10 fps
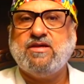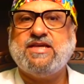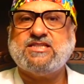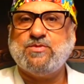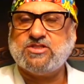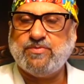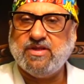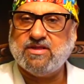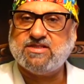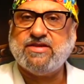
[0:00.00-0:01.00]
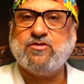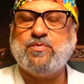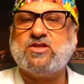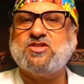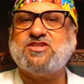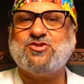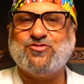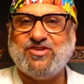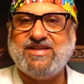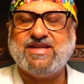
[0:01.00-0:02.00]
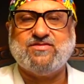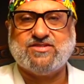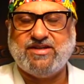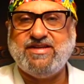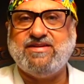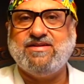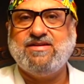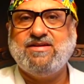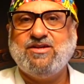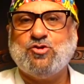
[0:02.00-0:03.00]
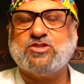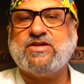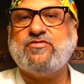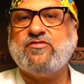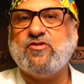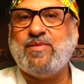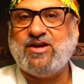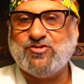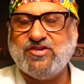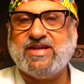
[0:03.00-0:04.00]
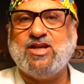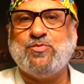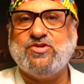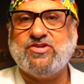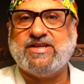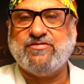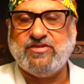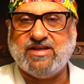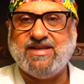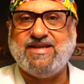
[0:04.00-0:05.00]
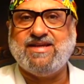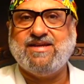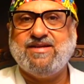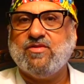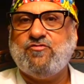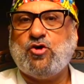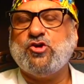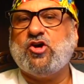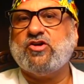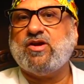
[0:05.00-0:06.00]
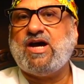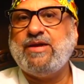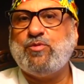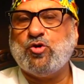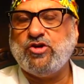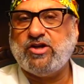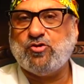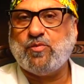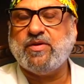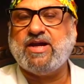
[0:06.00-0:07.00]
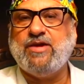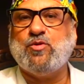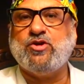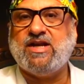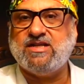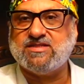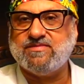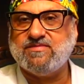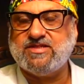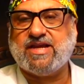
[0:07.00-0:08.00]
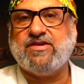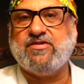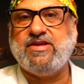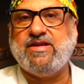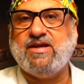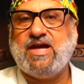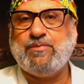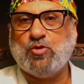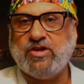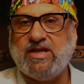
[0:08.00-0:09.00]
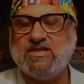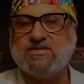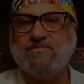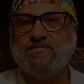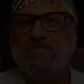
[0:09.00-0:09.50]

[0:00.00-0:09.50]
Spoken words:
Yes, Mr. Bill, the several pictures that you've sent, I've studied. You're suffering from androgenic alopecia, definitely. For your hypogonadotropic hypogonadism, secondary hypogonadism.